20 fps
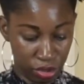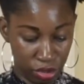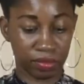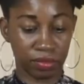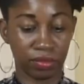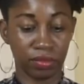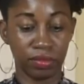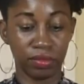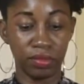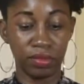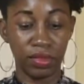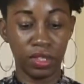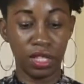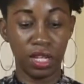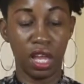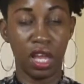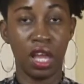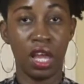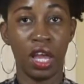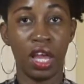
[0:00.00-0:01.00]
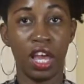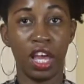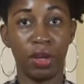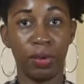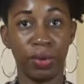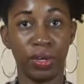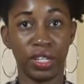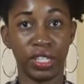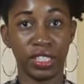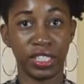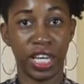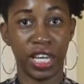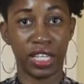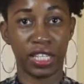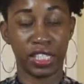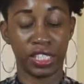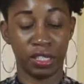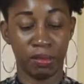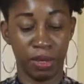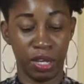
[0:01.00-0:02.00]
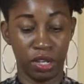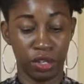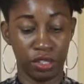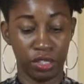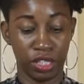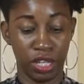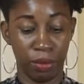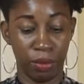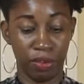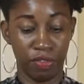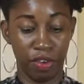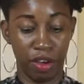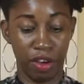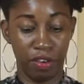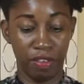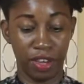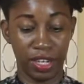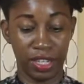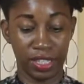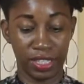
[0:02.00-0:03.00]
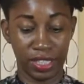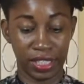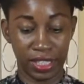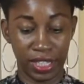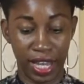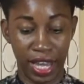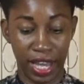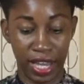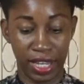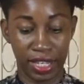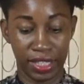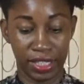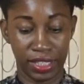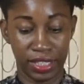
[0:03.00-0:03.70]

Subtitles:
and we're going to take the tomatoes that we've already sliced,